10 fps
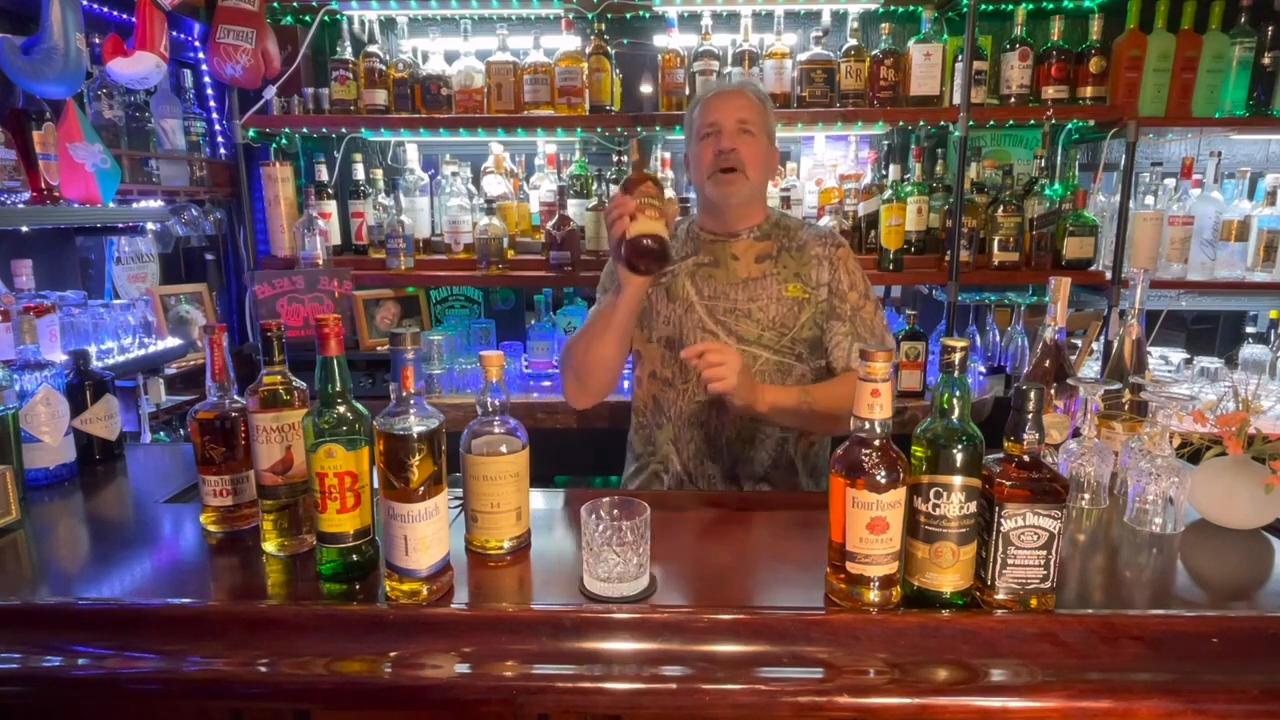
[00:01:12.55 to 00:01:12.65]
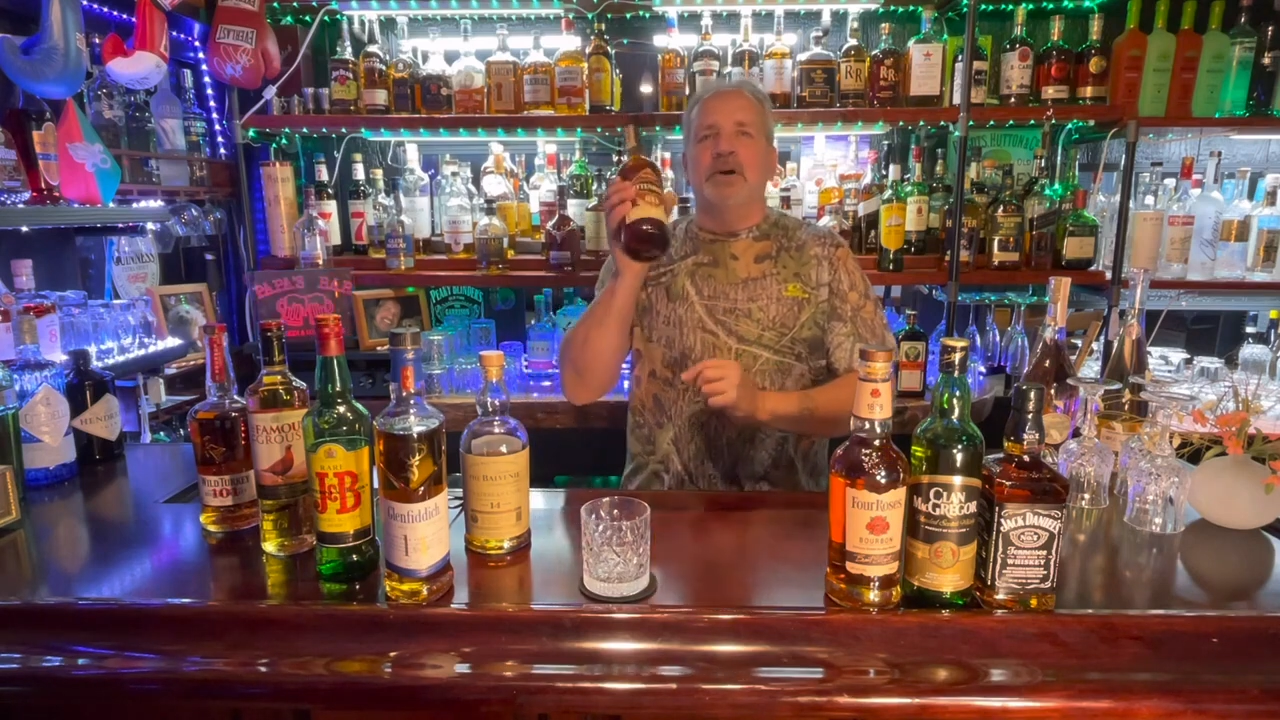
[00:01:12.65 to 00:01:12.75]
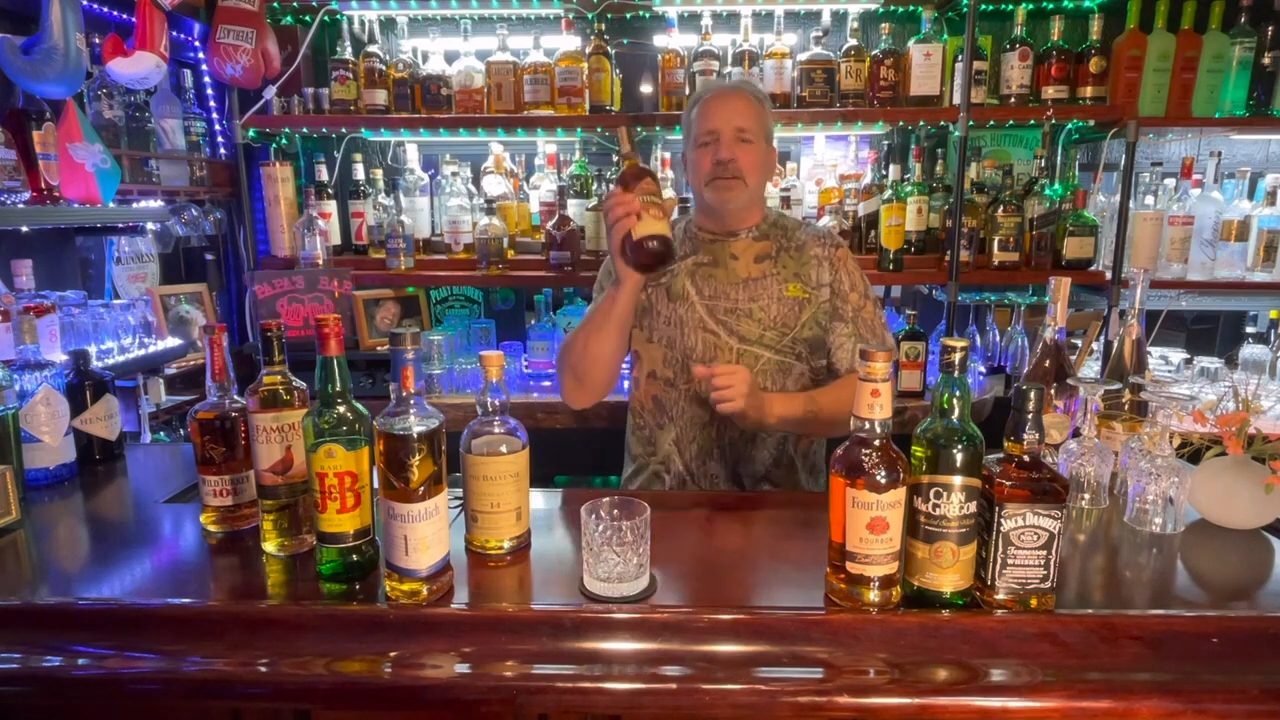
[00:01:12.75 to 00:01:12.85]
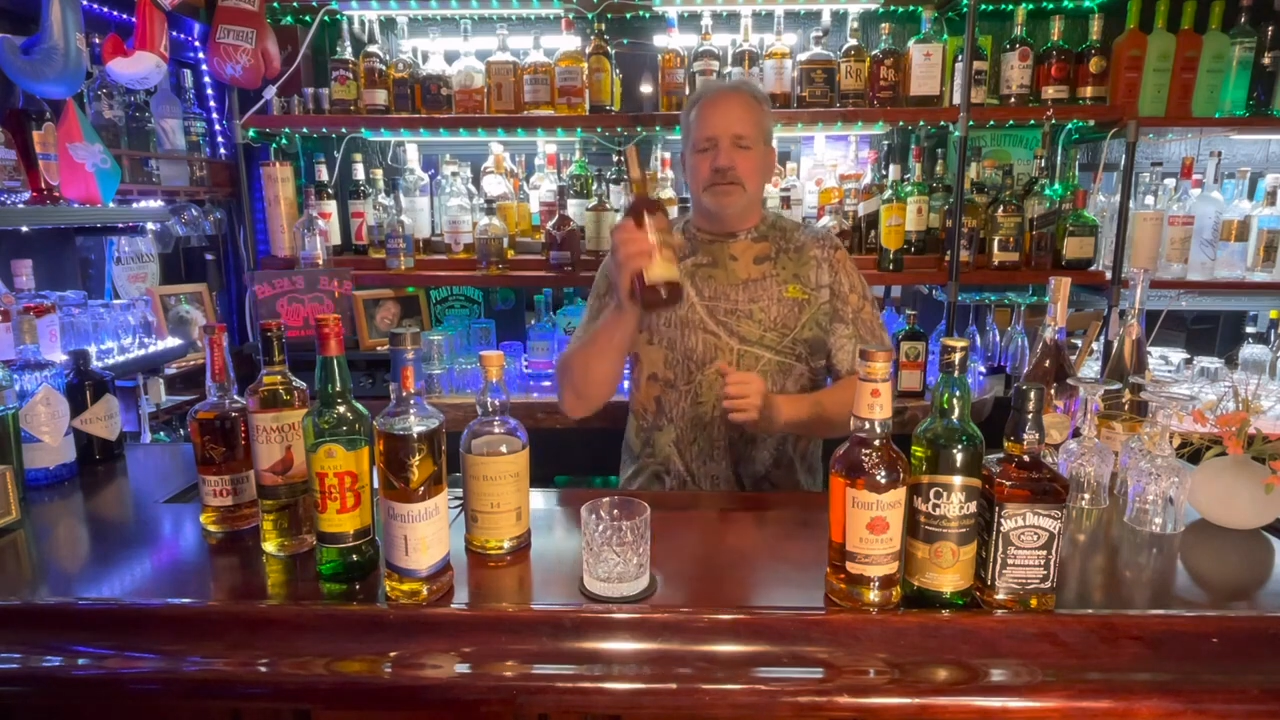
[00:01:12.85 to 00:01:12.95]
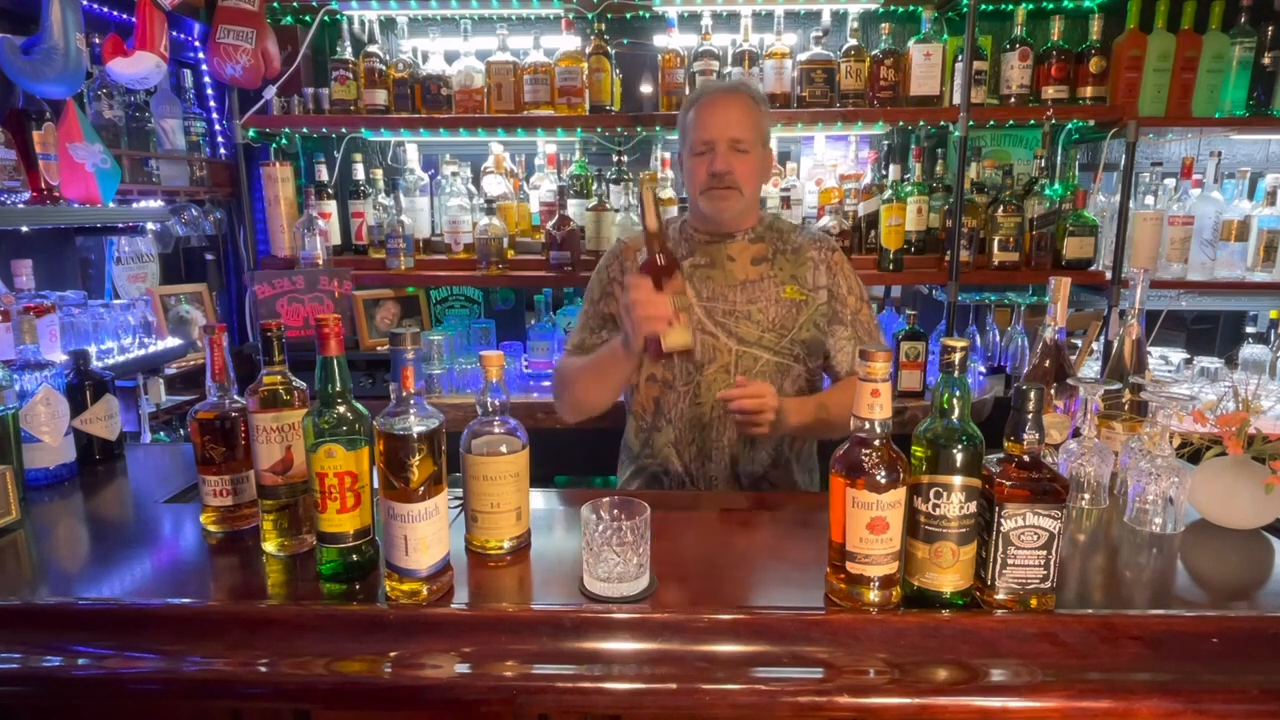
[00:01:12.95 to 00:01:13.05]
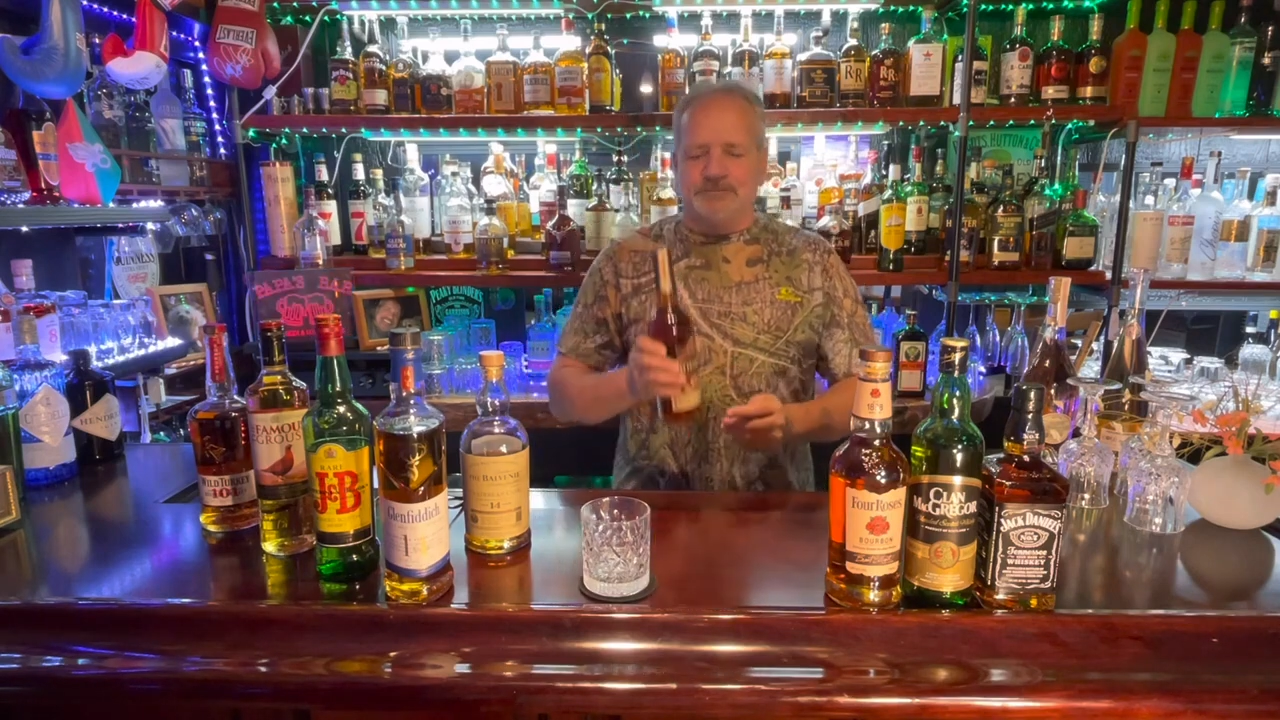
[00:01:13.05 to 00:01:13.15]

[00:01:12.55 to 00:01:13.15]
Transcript: Bond.